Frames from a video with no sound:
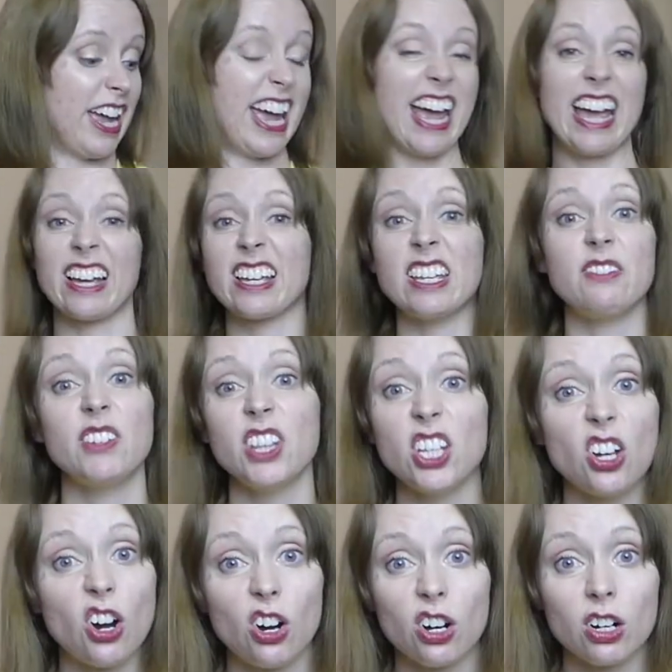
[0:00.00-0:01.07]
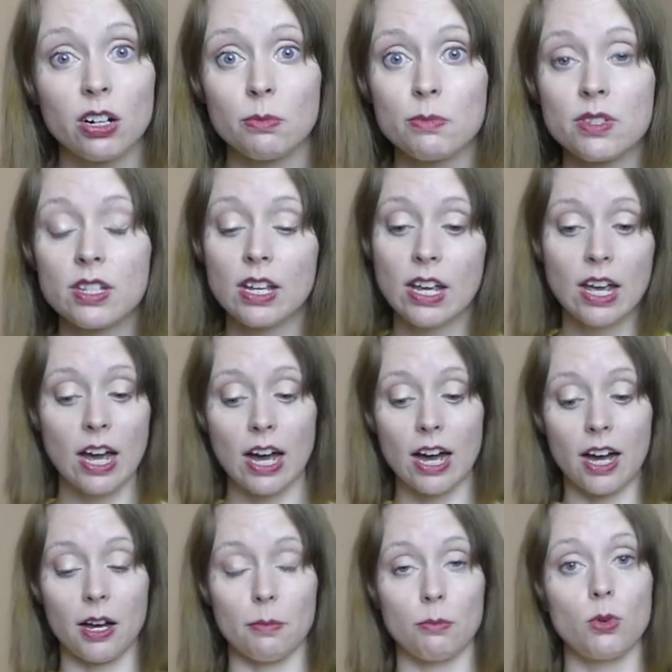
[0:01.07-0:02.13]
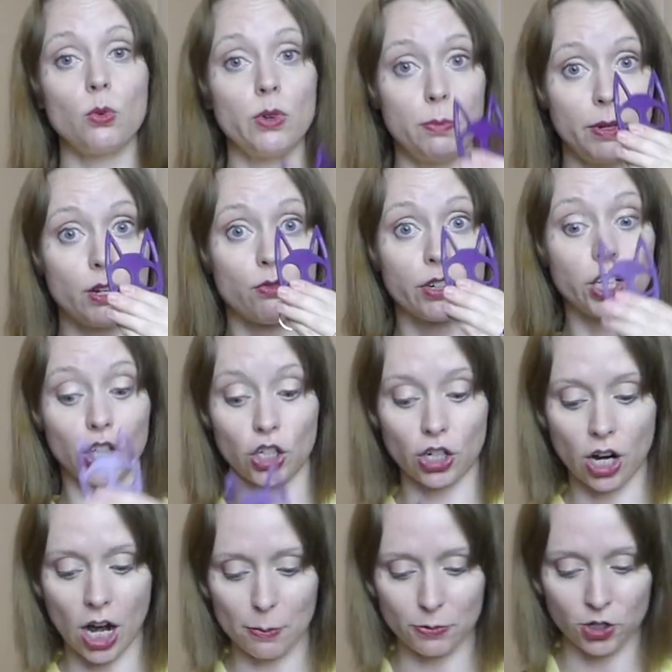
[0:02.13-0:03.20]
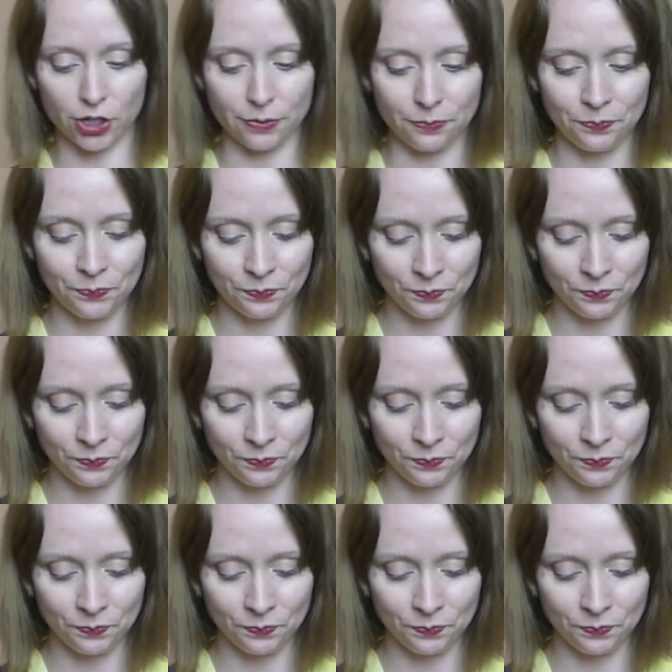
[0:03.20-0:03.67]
heck, even the arms would be a really good option.